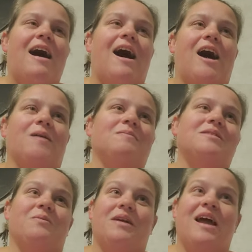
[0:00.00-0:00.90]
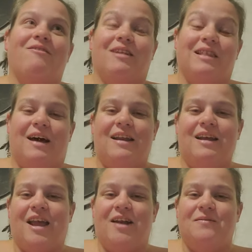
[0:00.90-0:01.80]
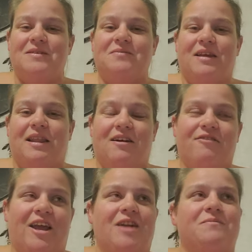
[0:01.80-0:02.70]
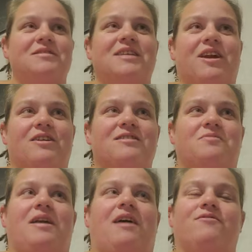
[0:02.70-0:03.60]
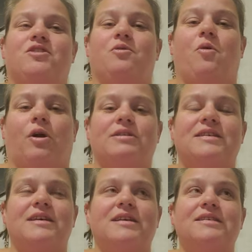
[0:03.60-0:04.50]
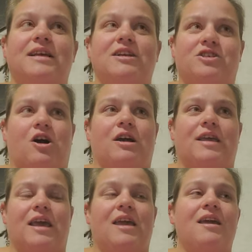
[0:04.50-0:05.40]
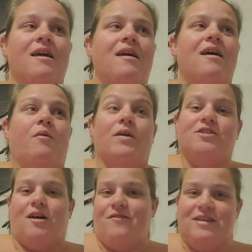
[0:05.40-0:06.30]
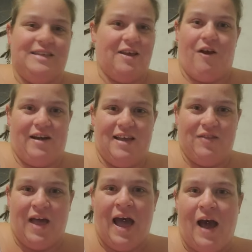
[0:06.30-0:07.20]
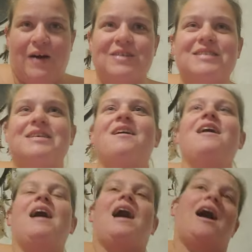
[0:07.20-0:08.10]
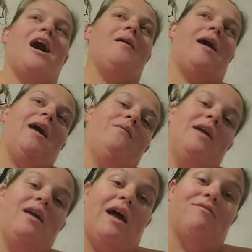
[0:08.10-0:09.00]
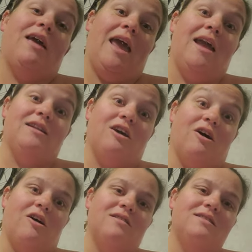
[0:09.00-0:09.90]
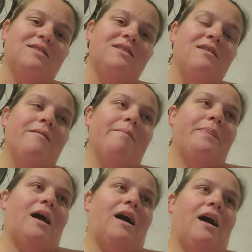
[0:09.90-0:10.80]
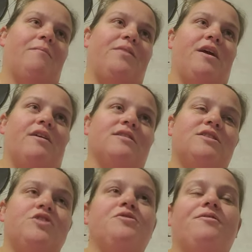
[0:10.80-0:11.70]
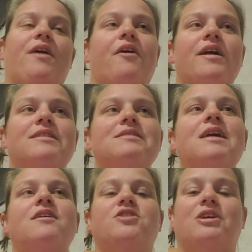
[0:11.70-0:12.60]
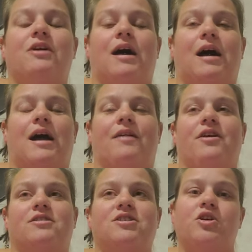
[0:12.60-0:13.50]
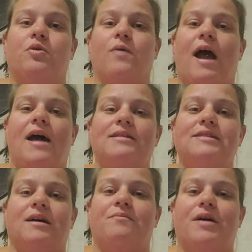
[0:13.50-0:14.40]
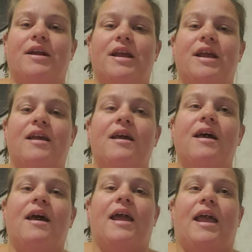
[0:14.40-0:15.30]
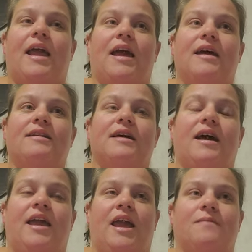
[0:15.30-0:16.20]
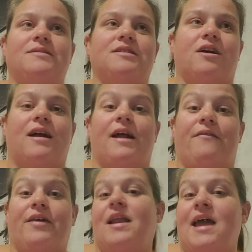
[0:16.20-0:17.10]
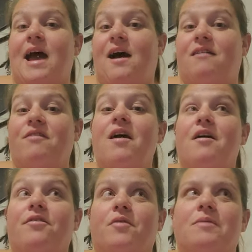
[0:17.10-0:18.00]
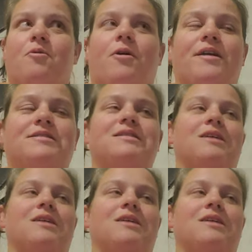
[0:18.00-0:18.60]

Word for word: Um, so we have a lot of animals. We love animals here. So we have two horses and a donkey, which obviously aren't in the house. Uh, we have eight dogs um, there's two ferrets, two, uh, there's two rats, a bunny, and a hamster. And then I have three boys.